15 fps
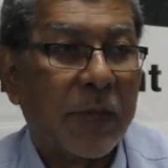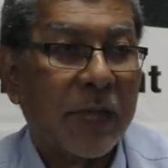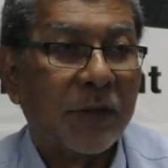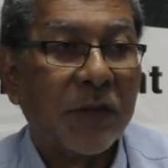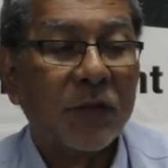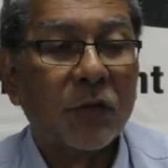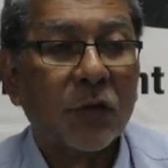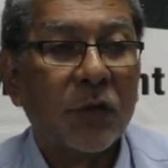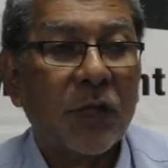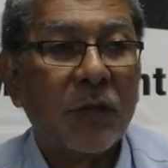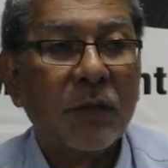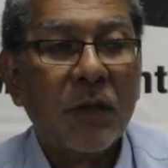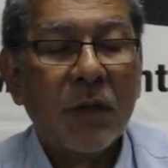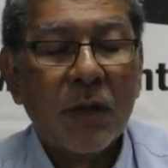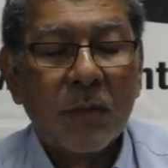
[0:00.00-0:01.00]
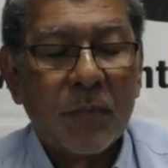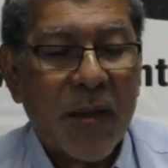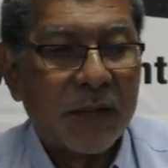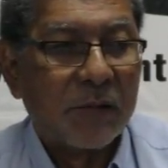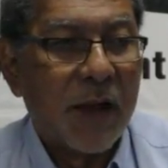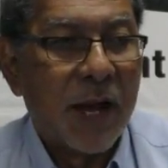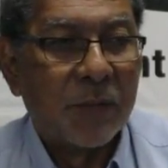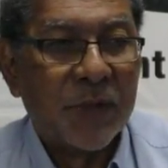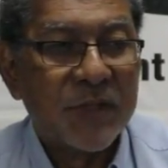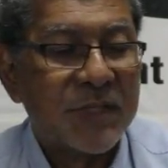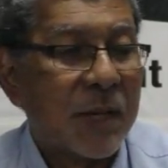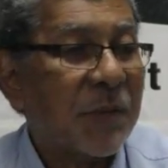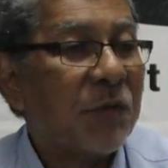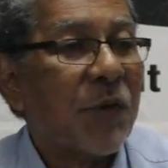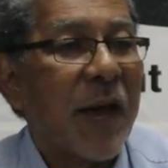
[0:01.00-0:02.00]
getting to the Panorama
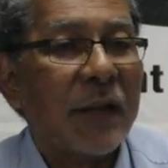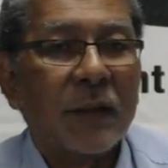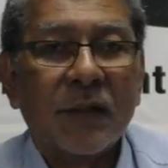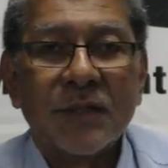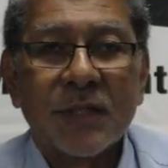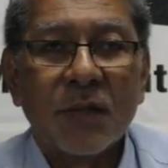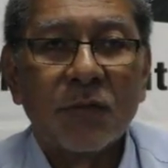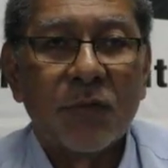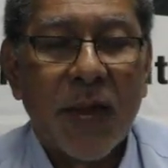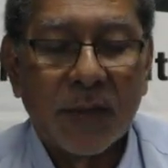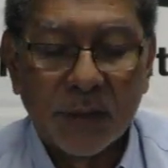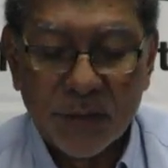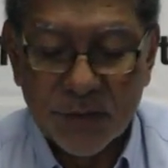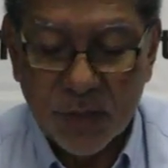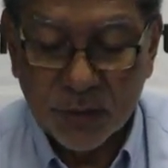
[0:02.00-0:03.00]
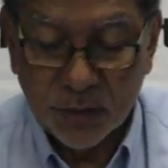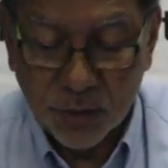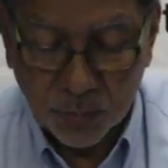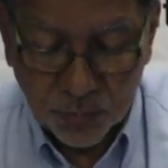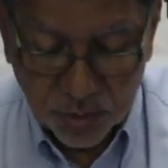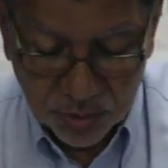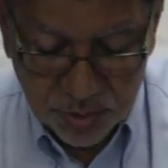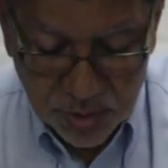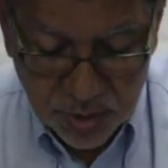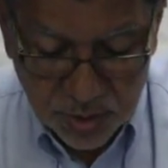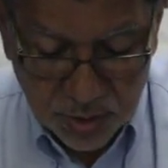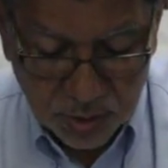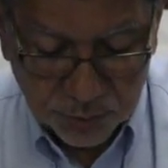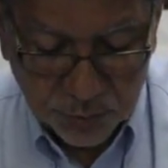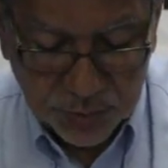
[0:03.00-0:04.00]
semifinals and finals on a number
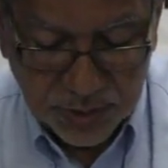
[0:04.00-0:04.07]
of